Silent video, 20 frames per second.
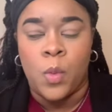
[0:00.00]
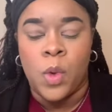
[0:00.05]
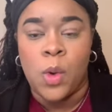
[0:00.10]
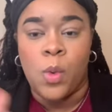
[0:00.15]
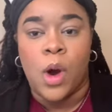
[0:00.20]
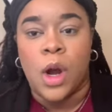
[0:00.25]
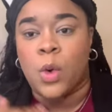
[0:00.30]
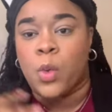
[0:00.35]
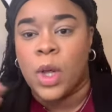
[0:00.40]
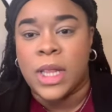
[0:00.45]
We
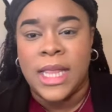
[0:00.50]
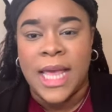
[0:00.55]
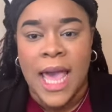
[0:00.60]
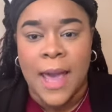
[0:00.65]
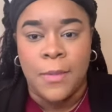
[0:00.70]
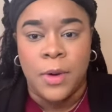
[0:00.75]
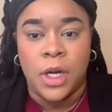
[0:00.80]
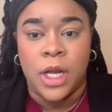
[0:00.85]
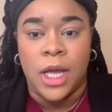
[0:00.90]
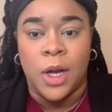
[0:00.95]
weren't really
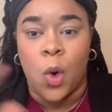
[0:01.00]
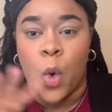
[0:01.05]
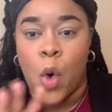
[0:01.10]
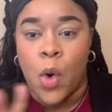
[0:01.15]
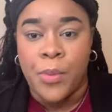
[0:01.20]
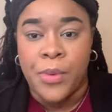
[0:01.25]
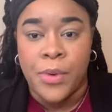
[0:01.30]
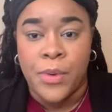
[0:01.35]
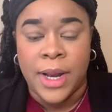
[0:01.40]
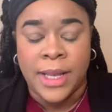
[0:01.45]
able to
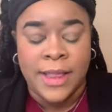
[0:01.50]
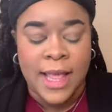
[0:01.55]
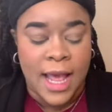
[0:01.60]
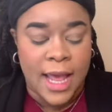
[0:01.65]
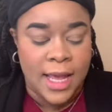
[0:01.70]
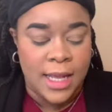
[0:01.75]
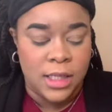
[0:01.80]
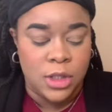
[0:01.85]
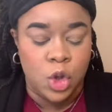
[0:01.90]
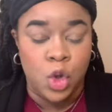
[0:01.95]
incorporate
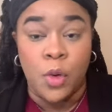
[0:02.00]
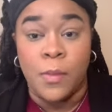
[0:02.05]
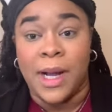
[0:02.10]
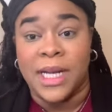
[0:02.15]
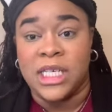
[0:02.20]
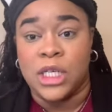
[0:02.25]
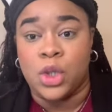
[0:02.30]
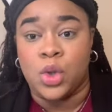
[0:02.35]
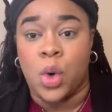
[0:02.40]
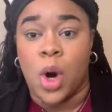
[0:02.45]
that too
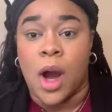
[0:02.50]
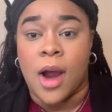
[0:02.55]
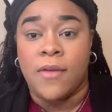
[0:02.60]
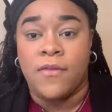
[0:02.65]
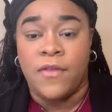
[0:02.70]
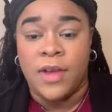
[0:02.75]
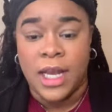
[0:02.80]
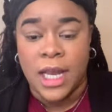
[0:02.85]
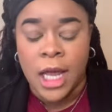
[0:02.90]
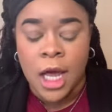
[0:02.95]
much into our
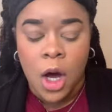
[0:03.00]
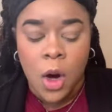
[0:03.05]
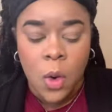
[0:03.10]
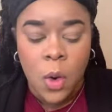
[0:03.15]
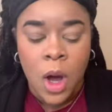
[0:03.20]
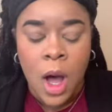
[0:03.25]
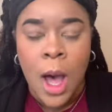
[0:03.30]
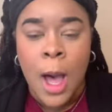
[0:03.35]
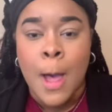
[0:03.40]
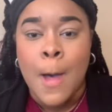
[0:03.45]
video,